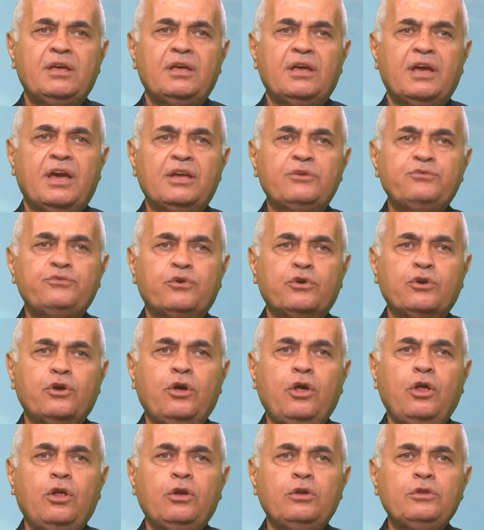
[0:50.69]
and for
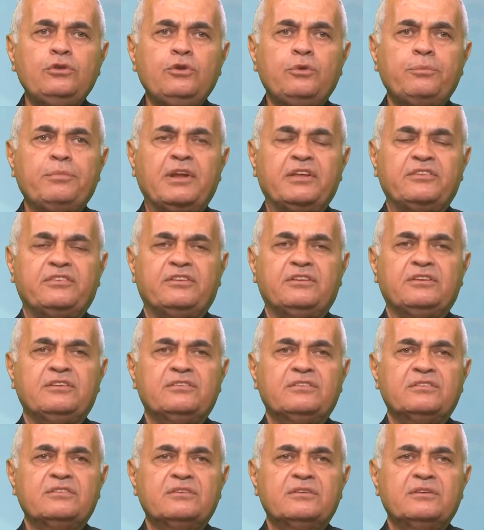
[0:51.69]
all your
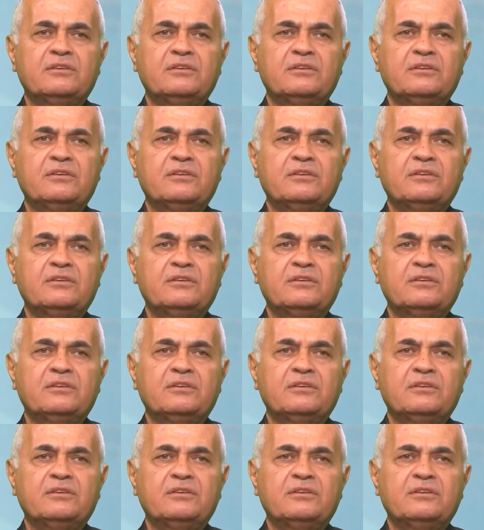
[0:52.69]
blessings.